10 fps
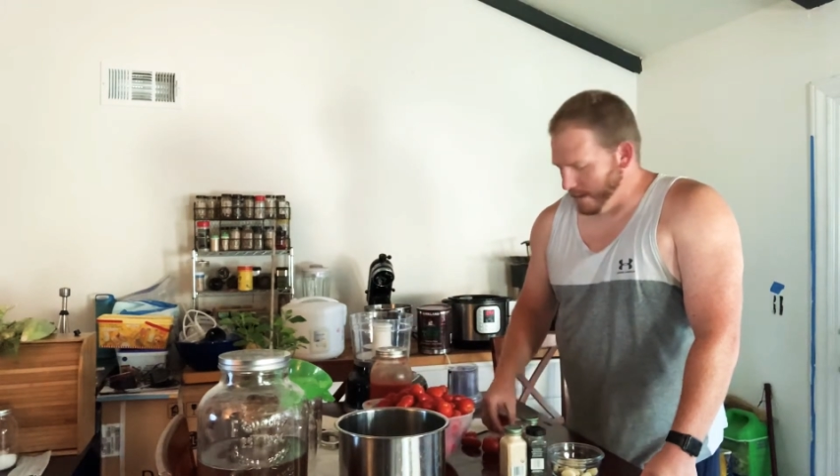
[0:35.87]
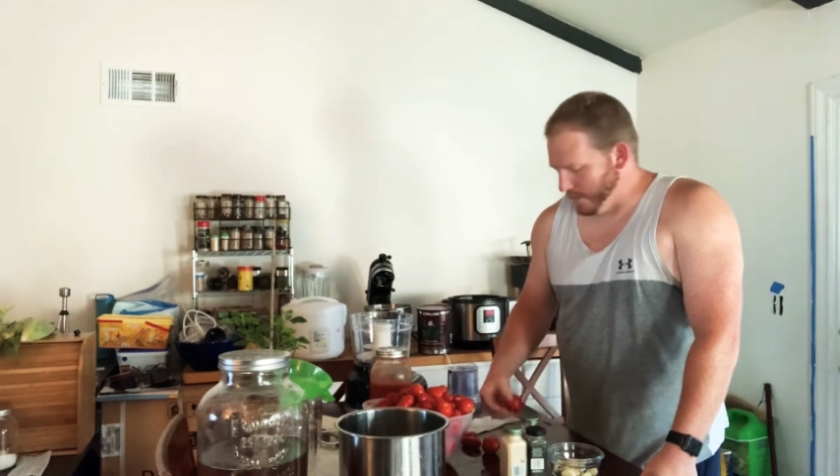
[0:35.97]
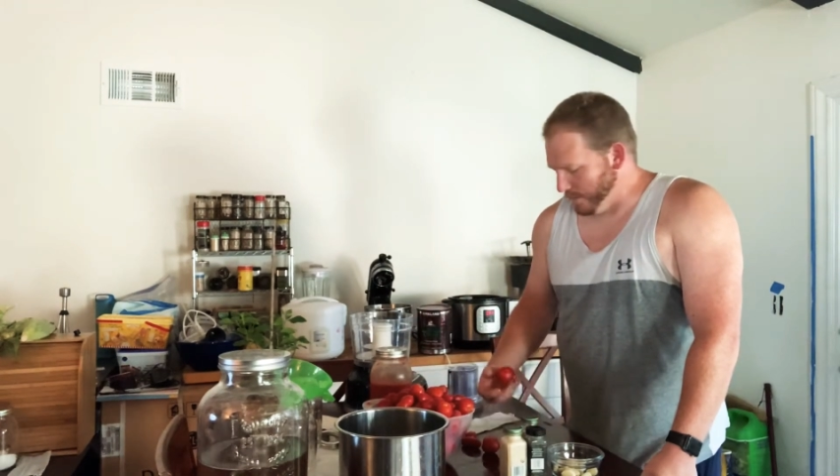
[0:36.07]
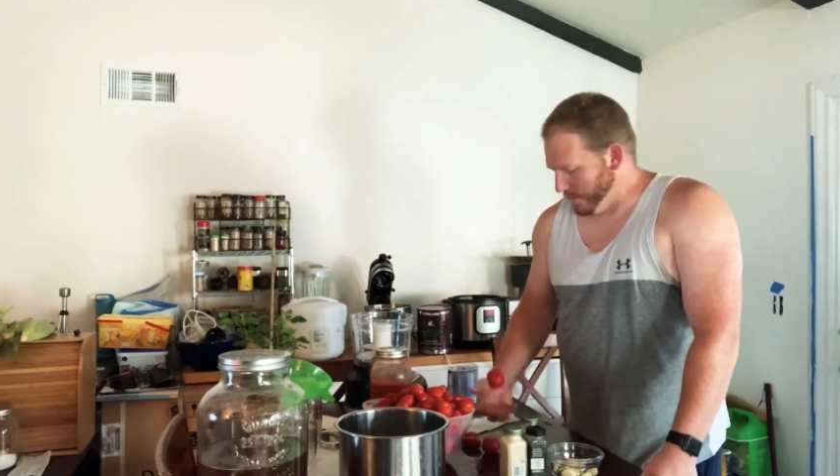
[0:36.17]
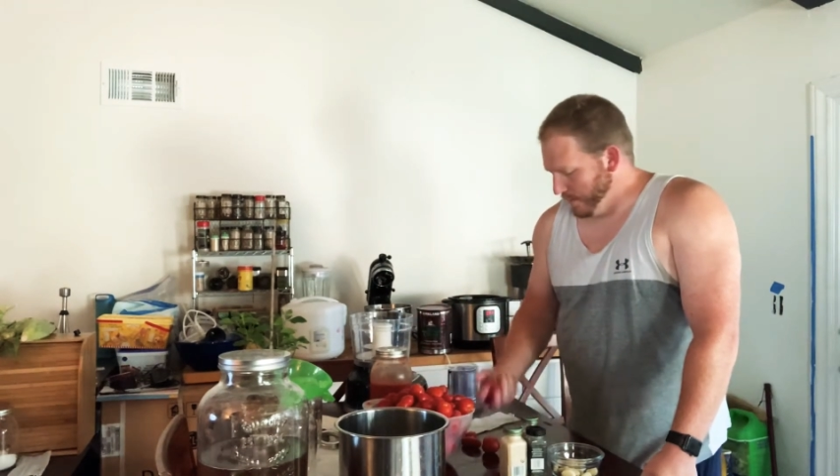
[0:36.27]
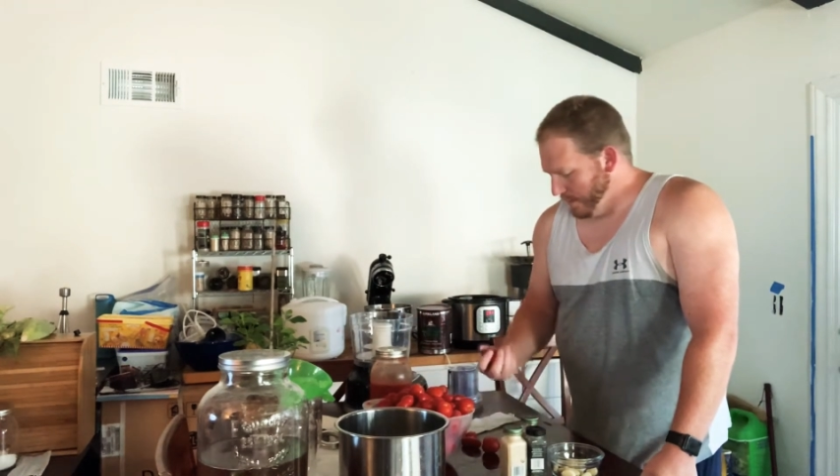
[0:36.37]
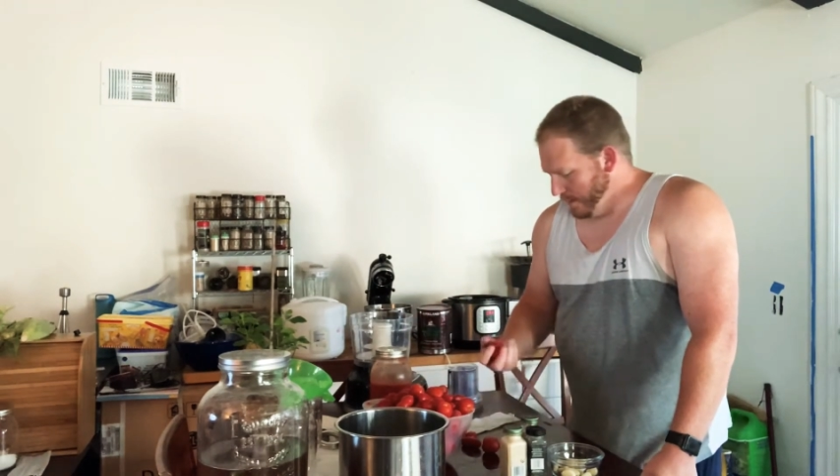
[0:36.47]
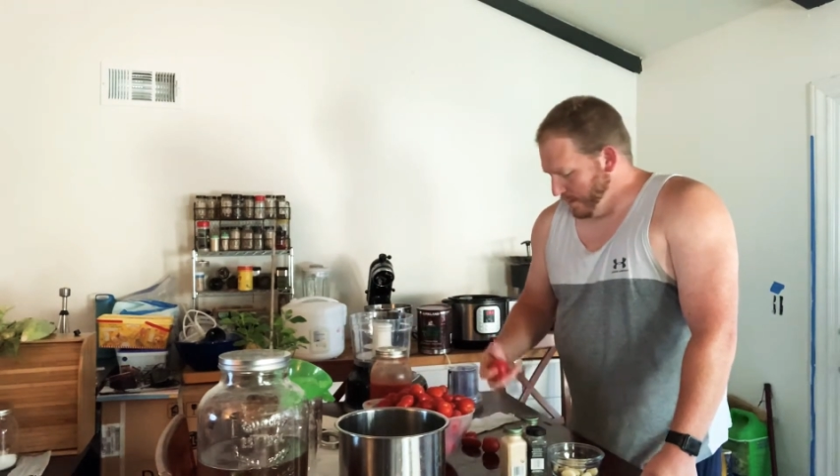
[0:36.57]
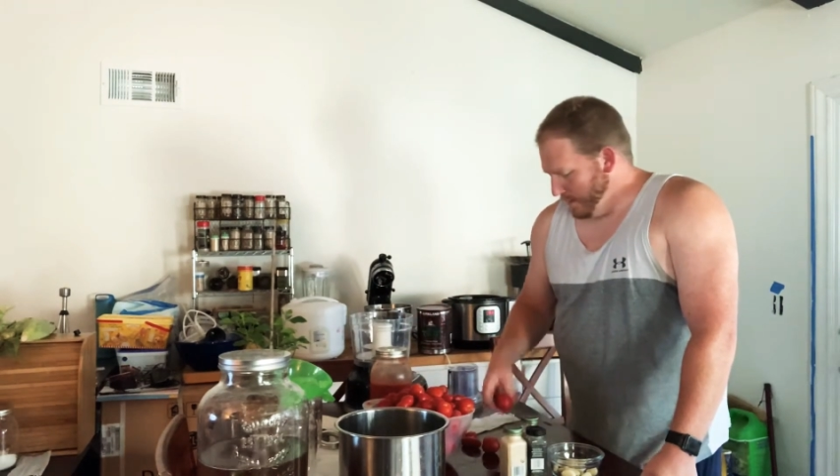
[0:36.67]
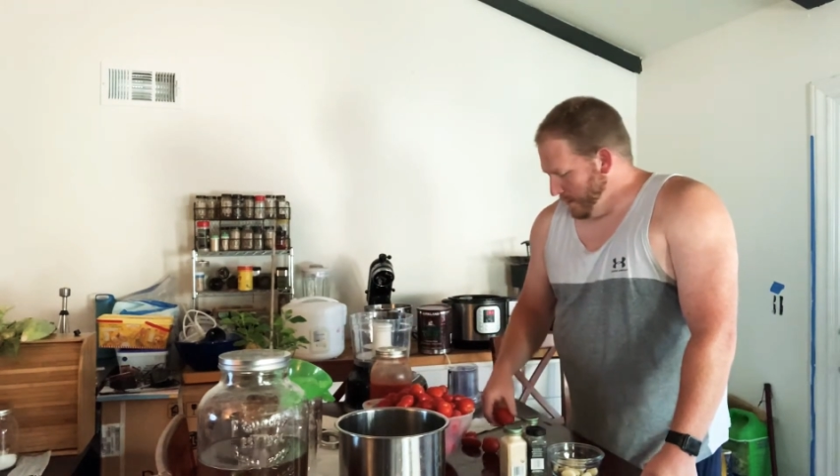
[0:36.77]
and
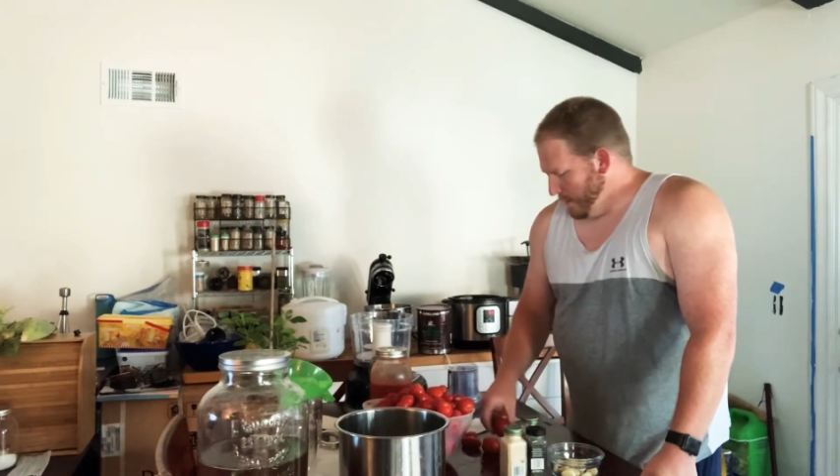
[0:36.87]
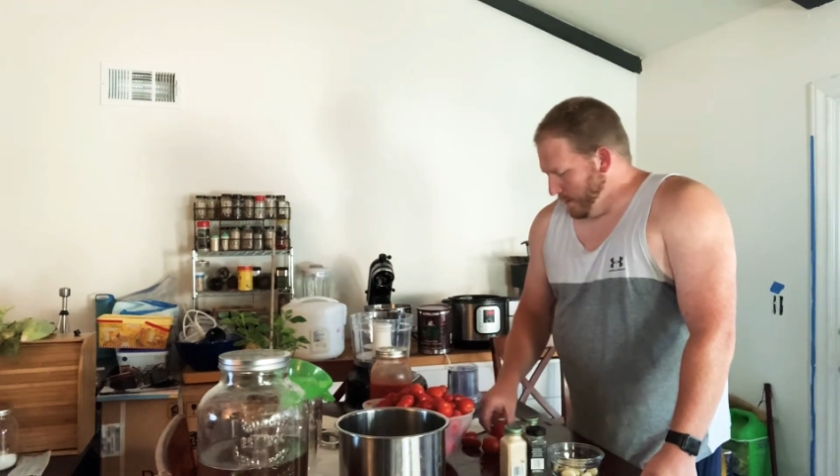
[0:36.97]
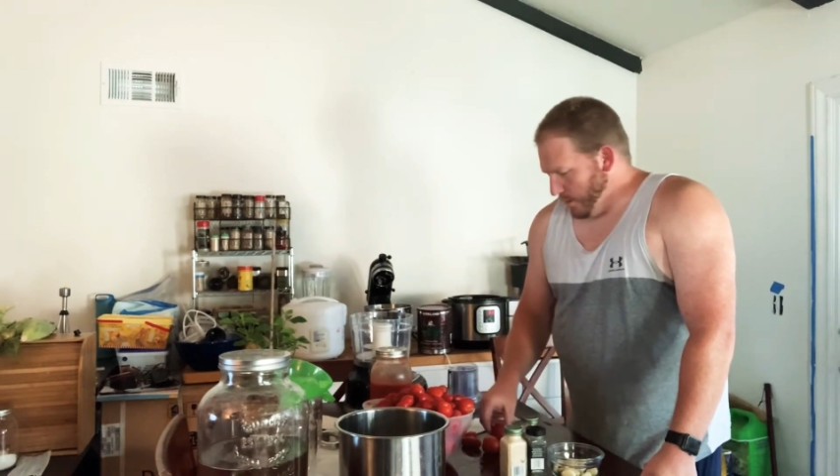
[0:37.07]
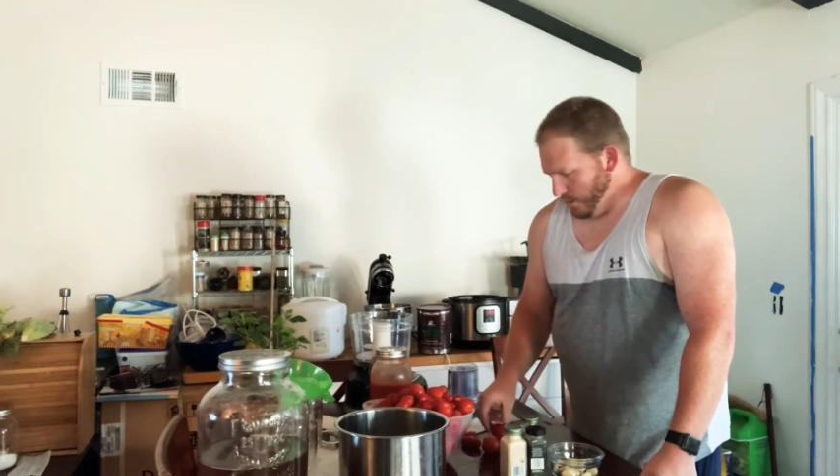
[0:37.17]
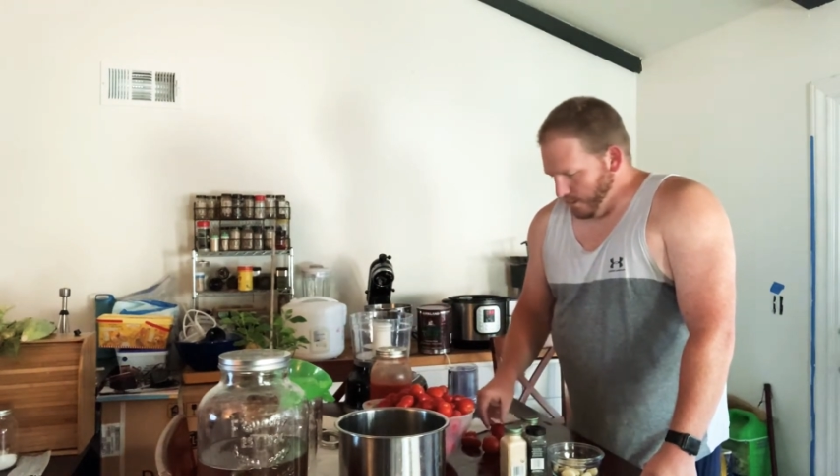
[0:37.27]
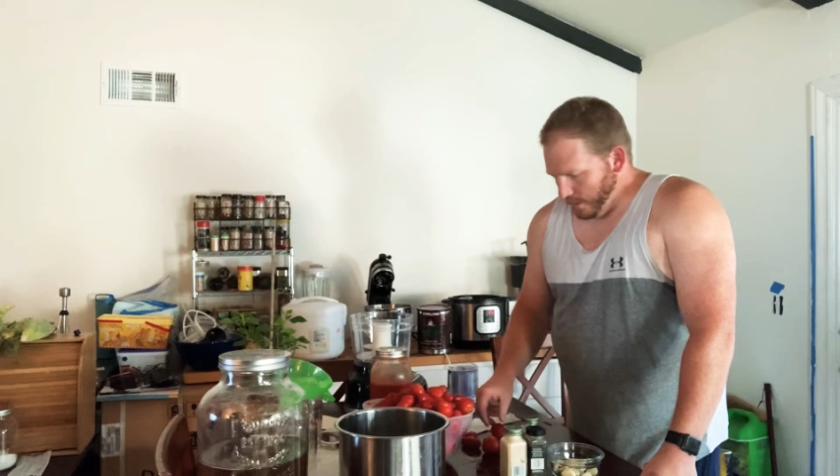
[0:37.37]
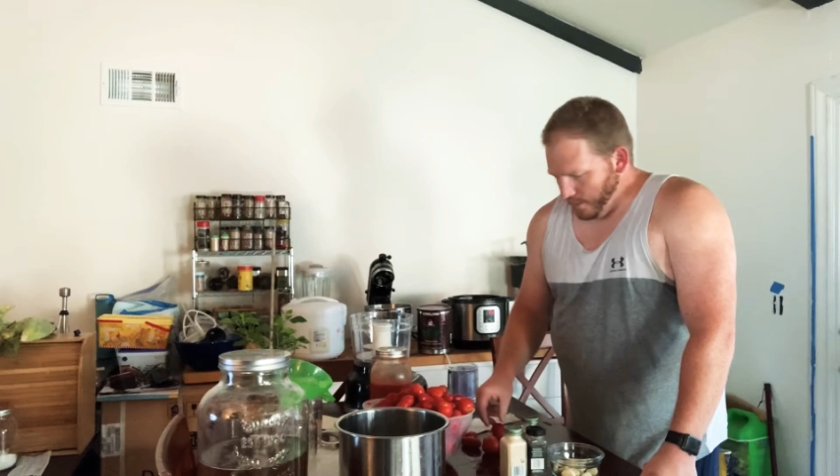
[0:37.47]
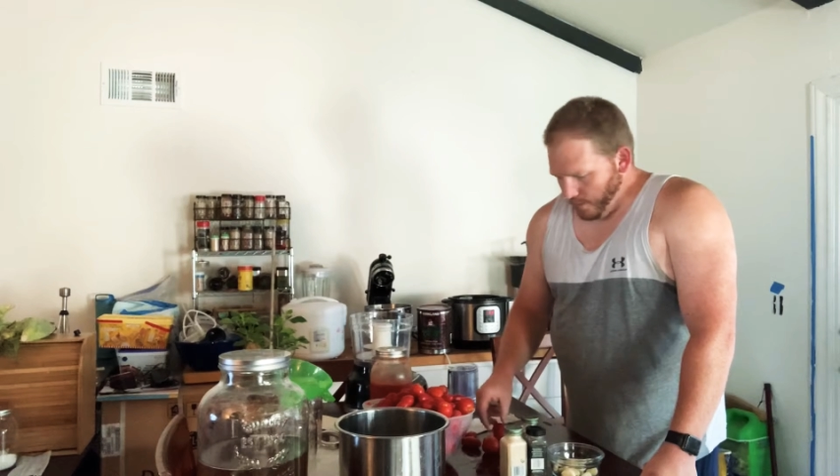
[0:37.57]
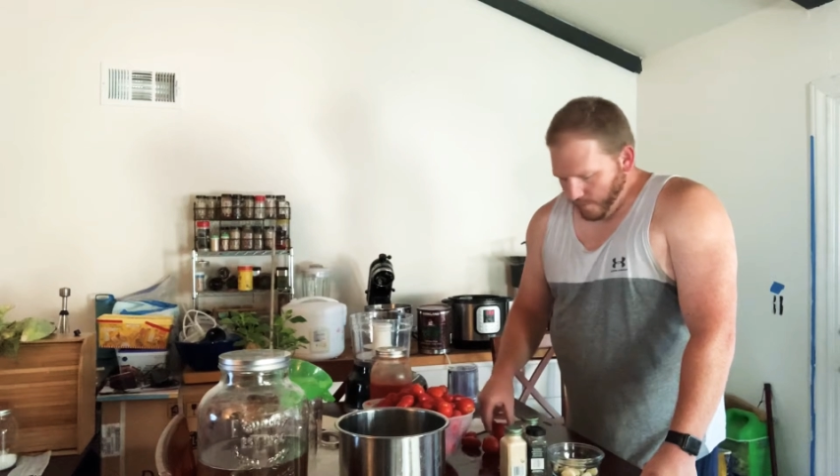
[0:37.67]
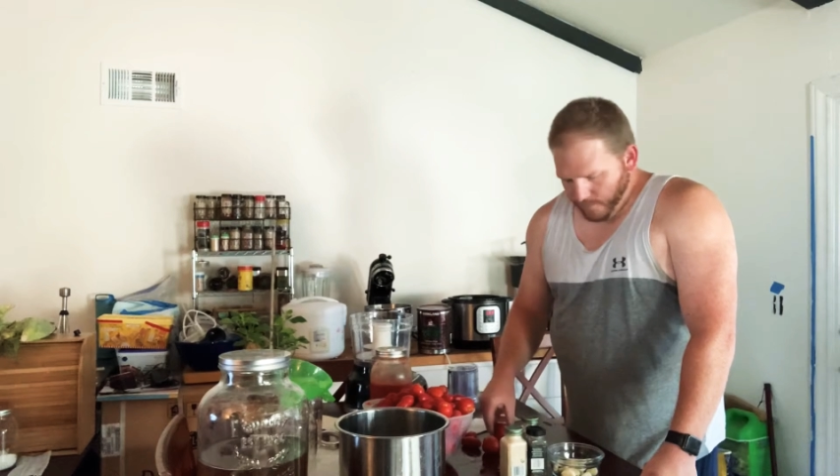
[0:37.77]
early
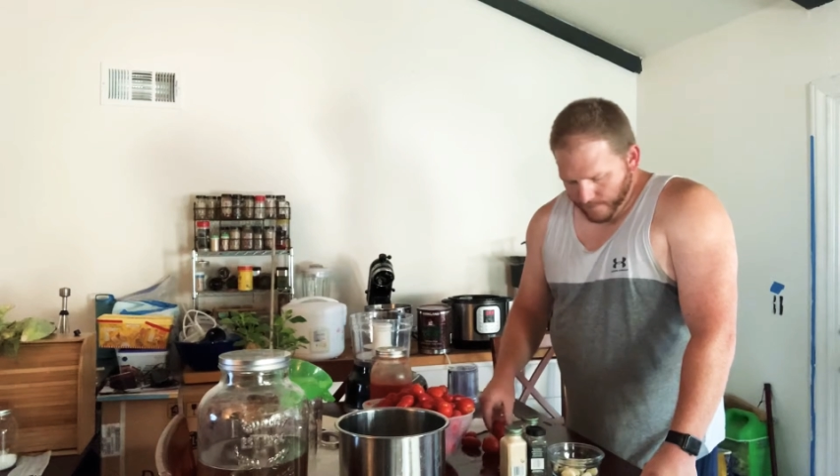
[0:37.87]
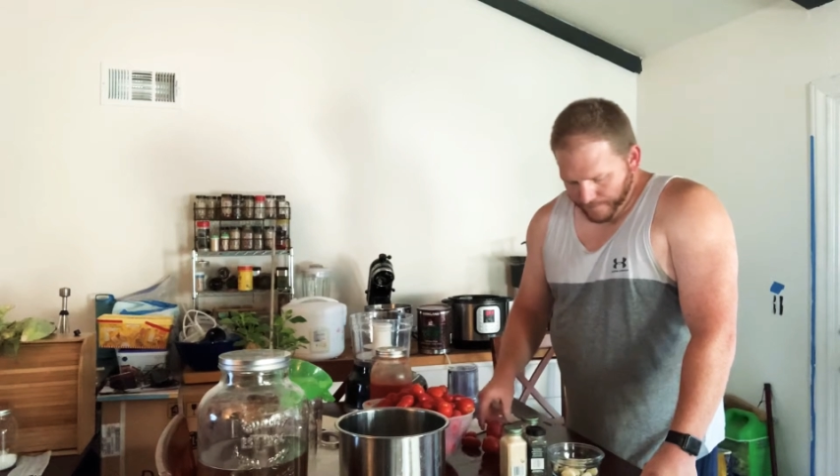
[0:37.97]
girl.